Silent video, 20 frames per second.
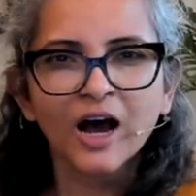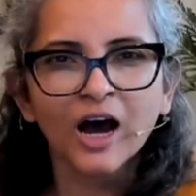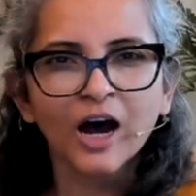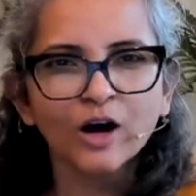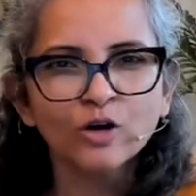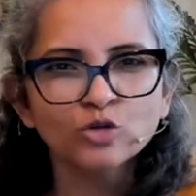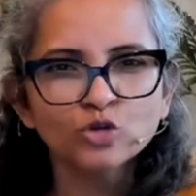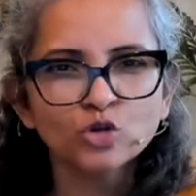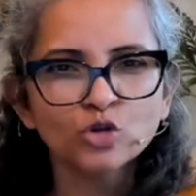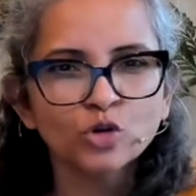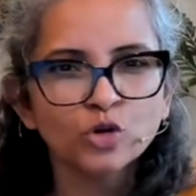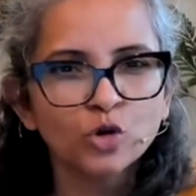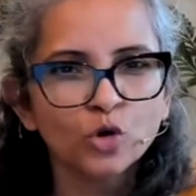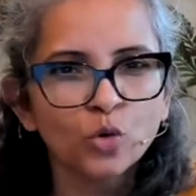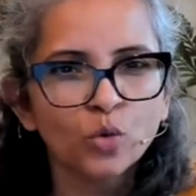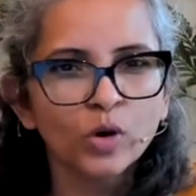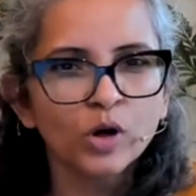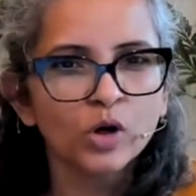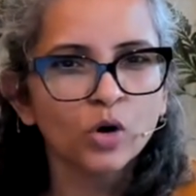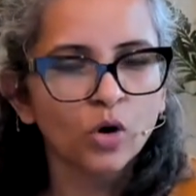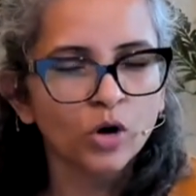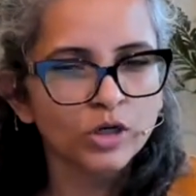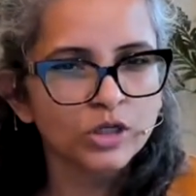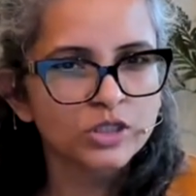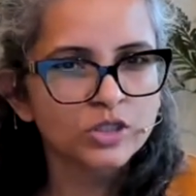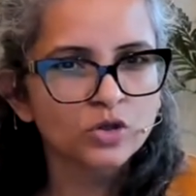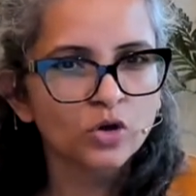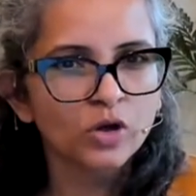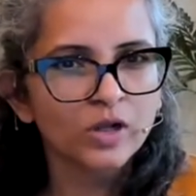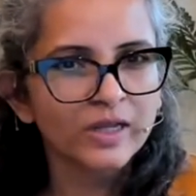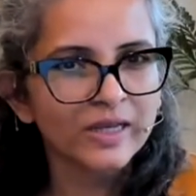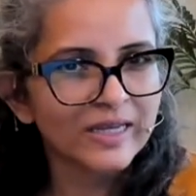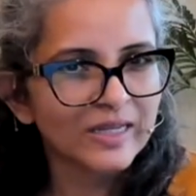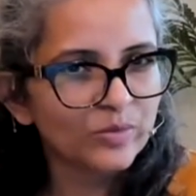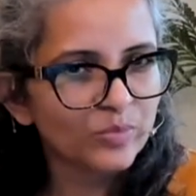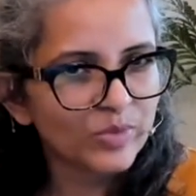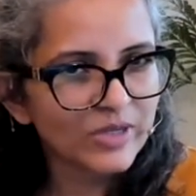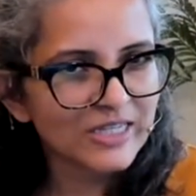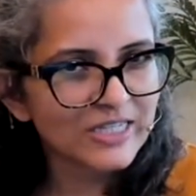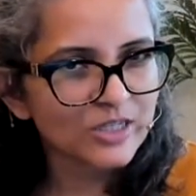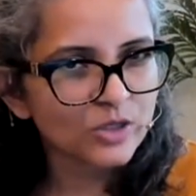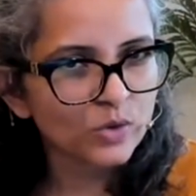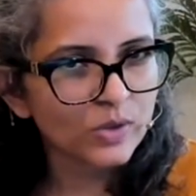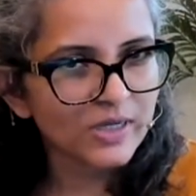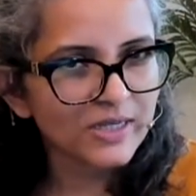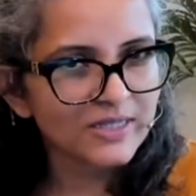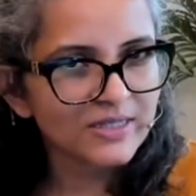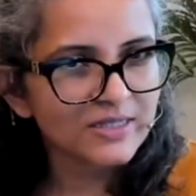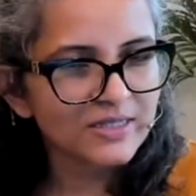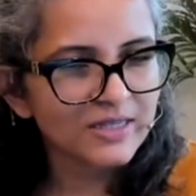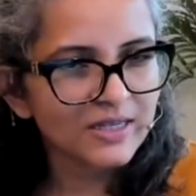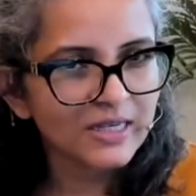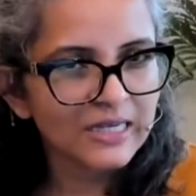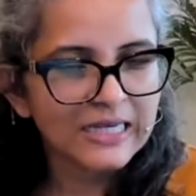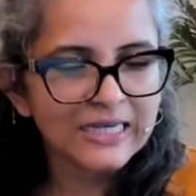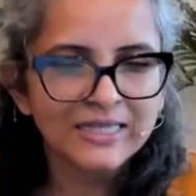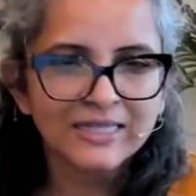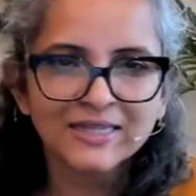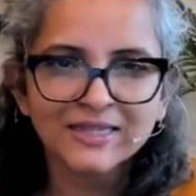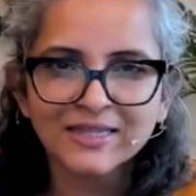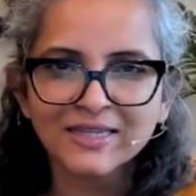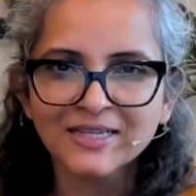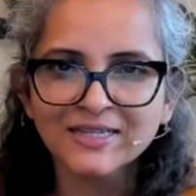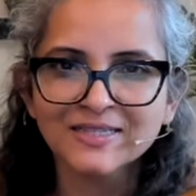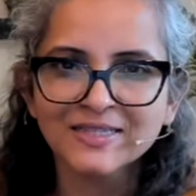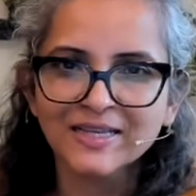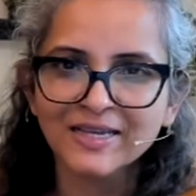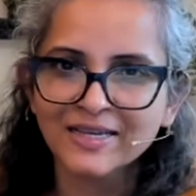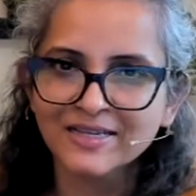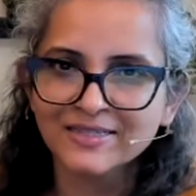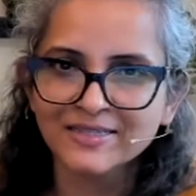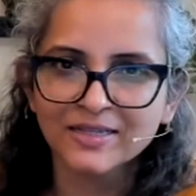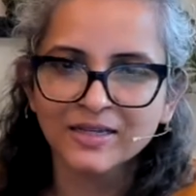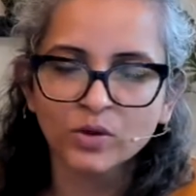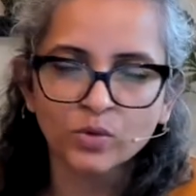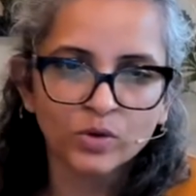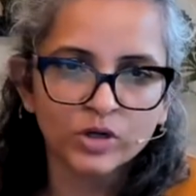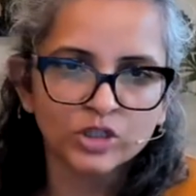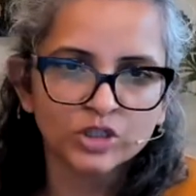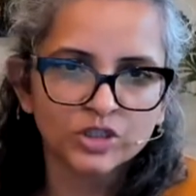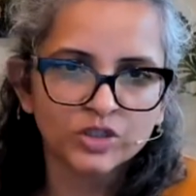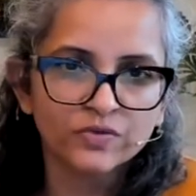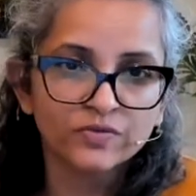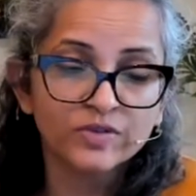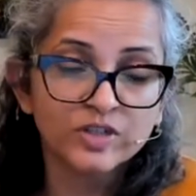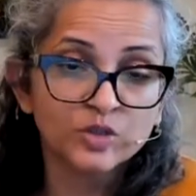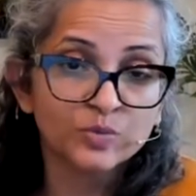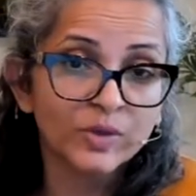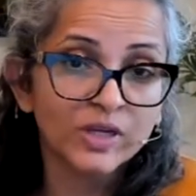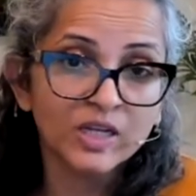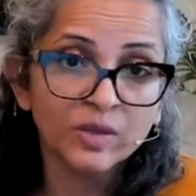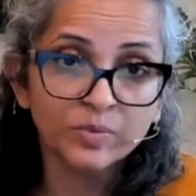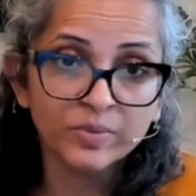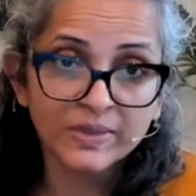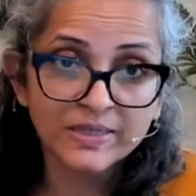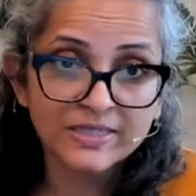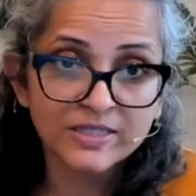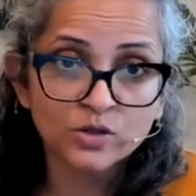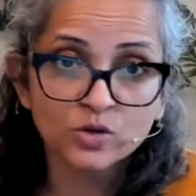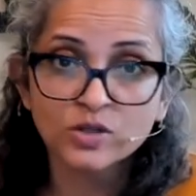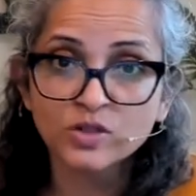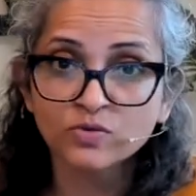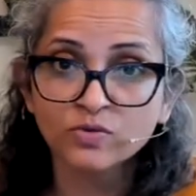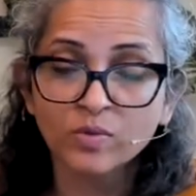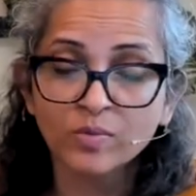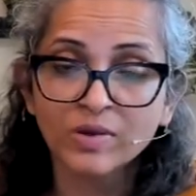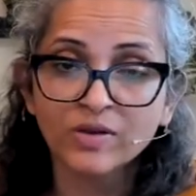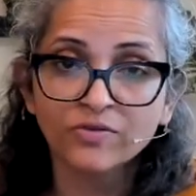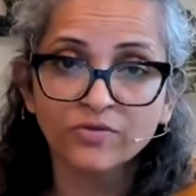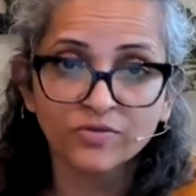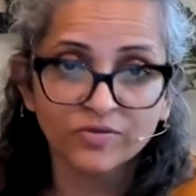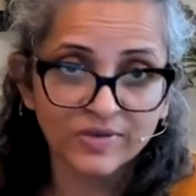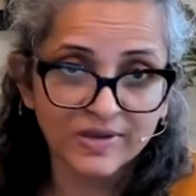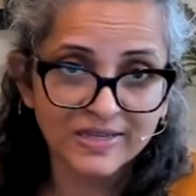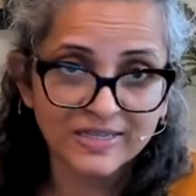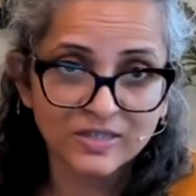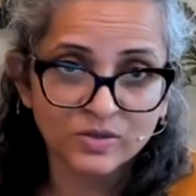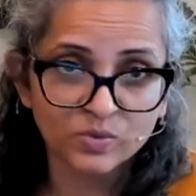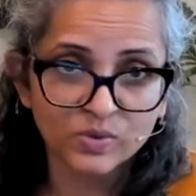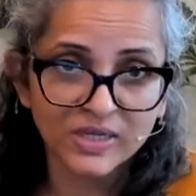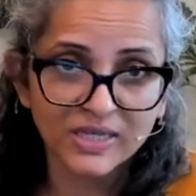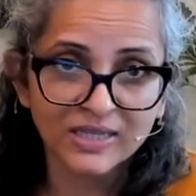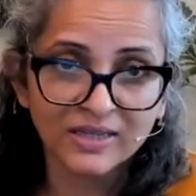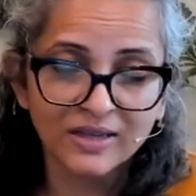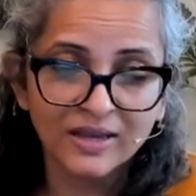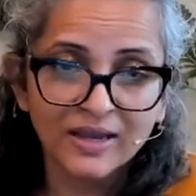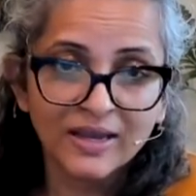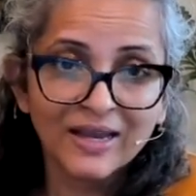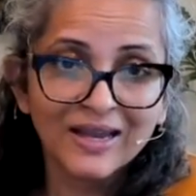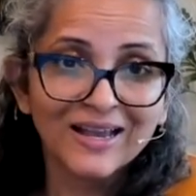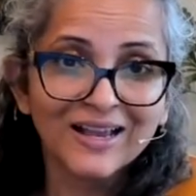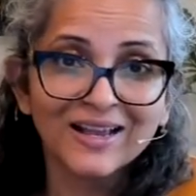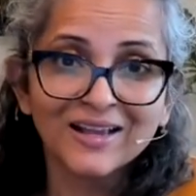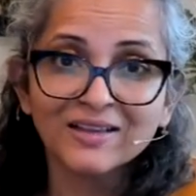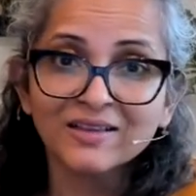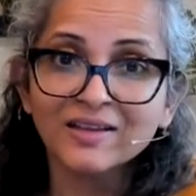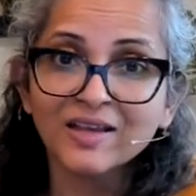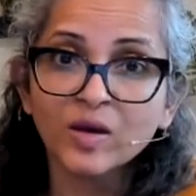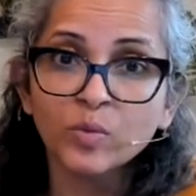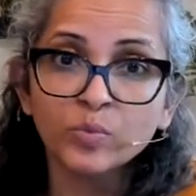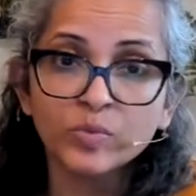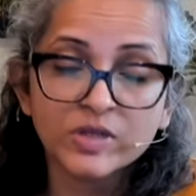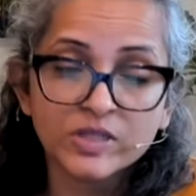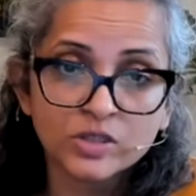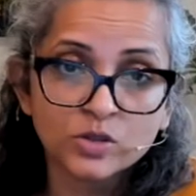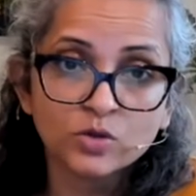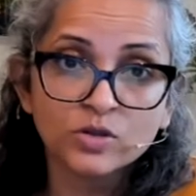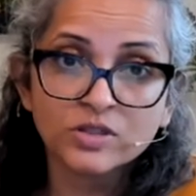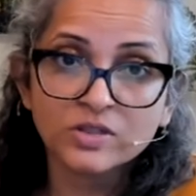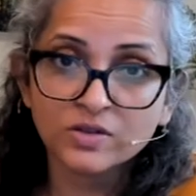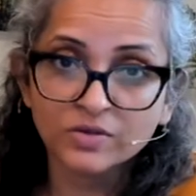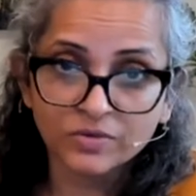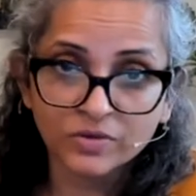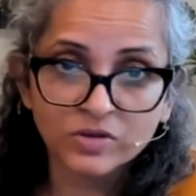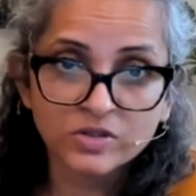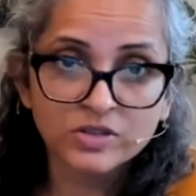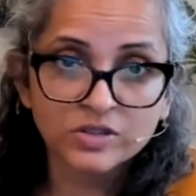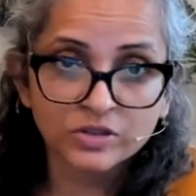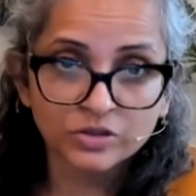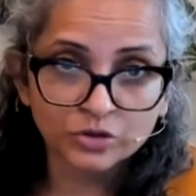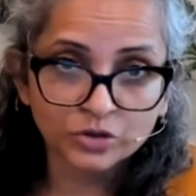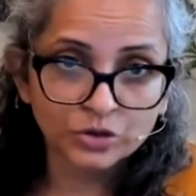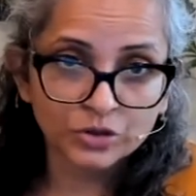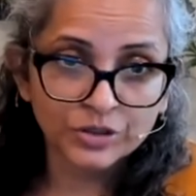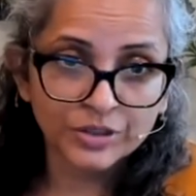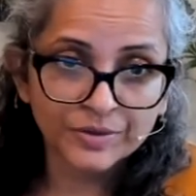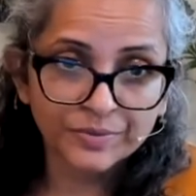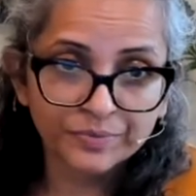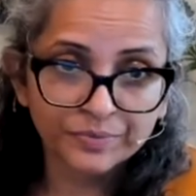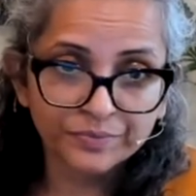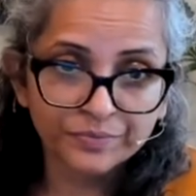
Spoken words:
How to lower cortisol in PCOS? This is a question which many PCOS women face with in their PCOS reversal journey.